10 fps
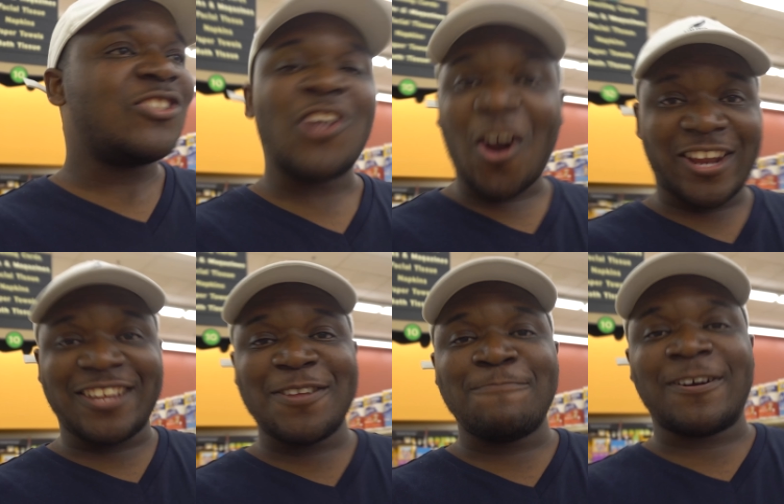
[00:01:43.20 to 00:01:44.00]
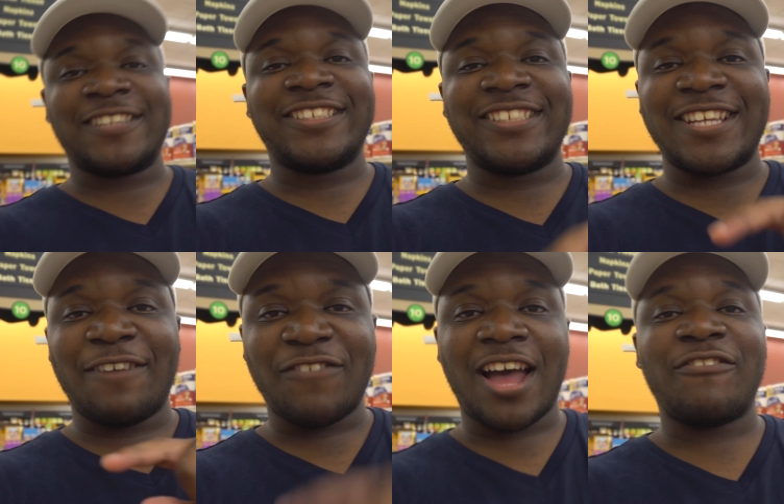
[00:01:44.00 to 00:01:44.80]
Target coupon. She
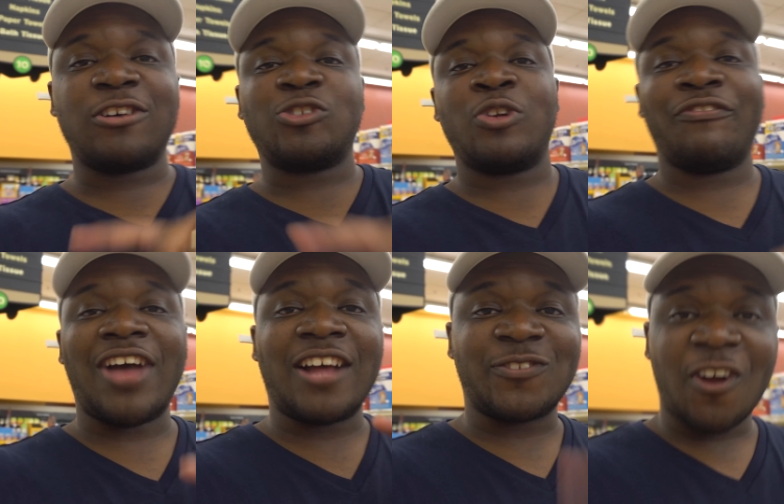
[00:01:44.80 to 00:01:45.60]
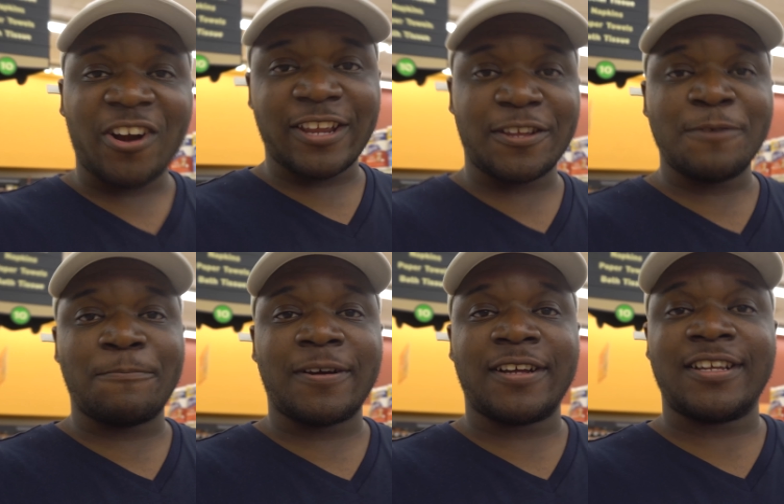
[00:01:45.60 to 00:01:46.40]
said five off 25 Target
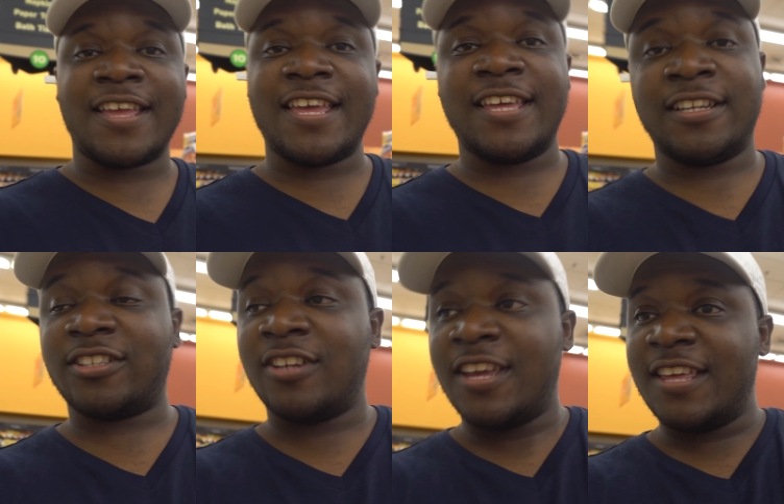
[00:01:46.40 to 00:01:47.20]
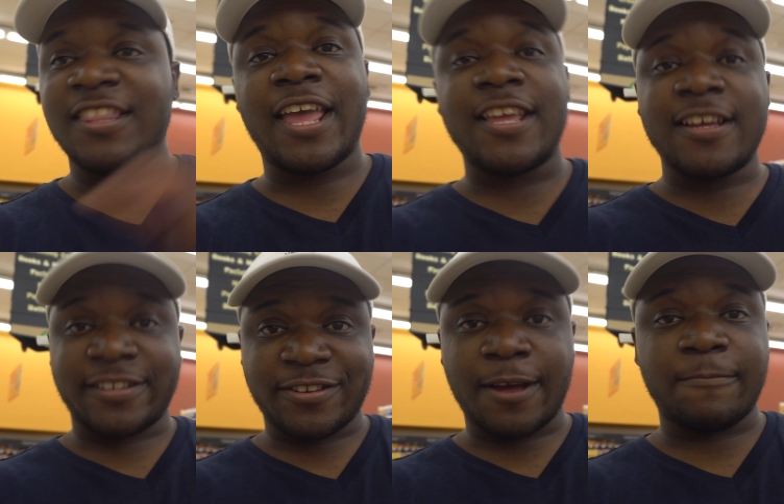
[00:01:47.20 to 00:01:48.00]
coupon and they
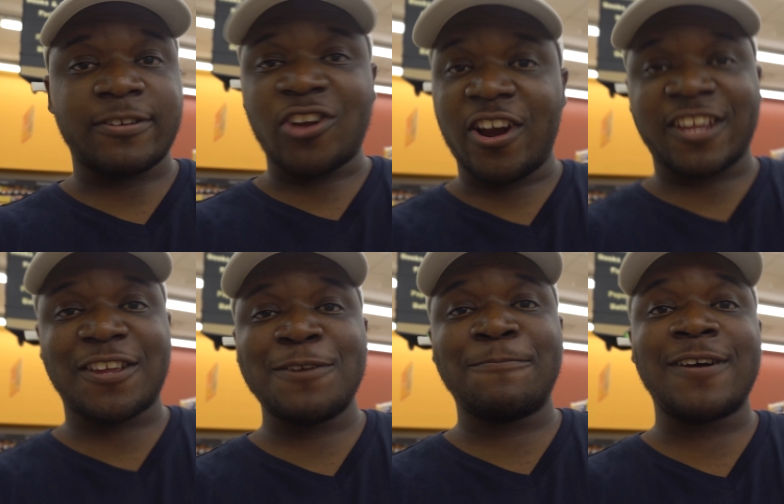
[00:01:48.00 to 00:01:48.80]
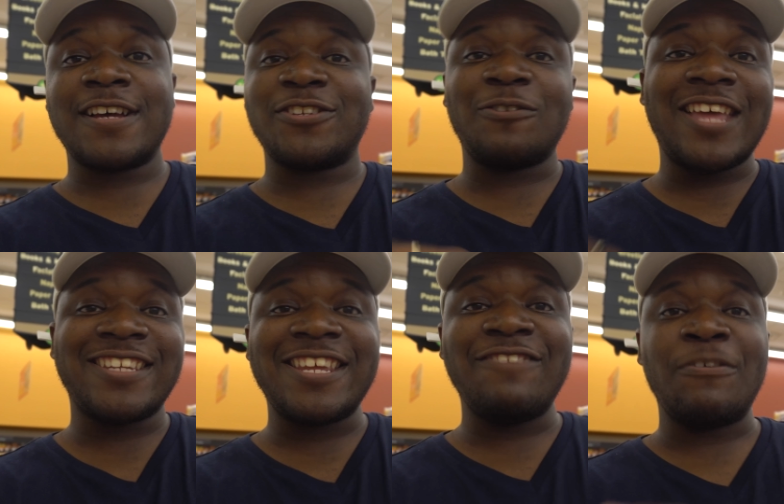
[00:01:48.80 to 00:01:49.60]
accept Target coupons. So
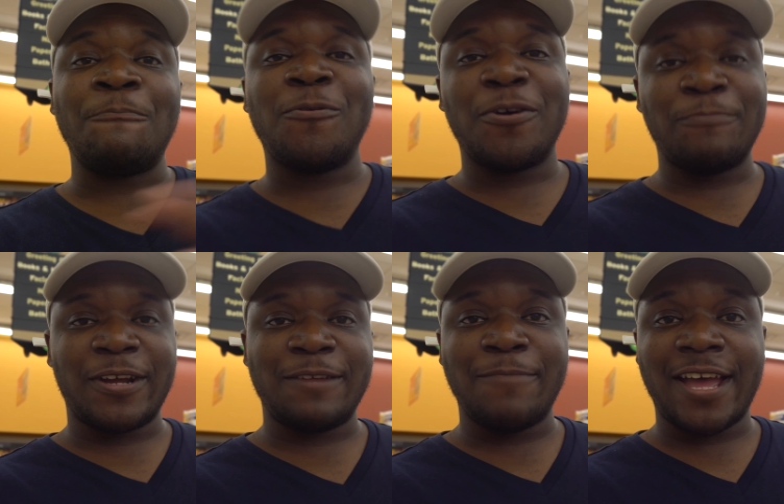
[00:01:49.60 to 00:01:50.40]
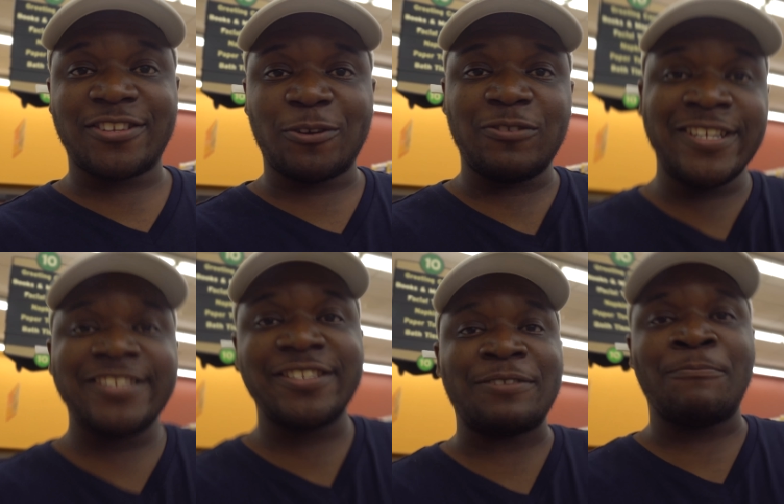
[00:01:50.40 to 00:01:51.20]
that's even more money back. So
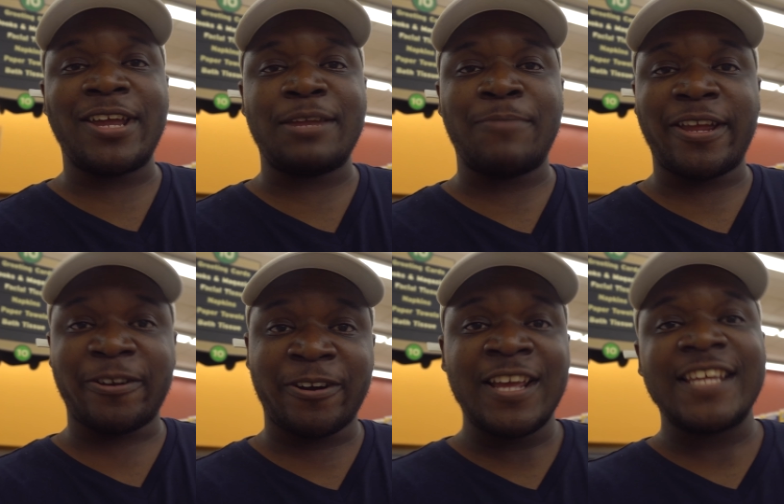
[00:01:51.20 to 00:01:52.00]
this is a money maker.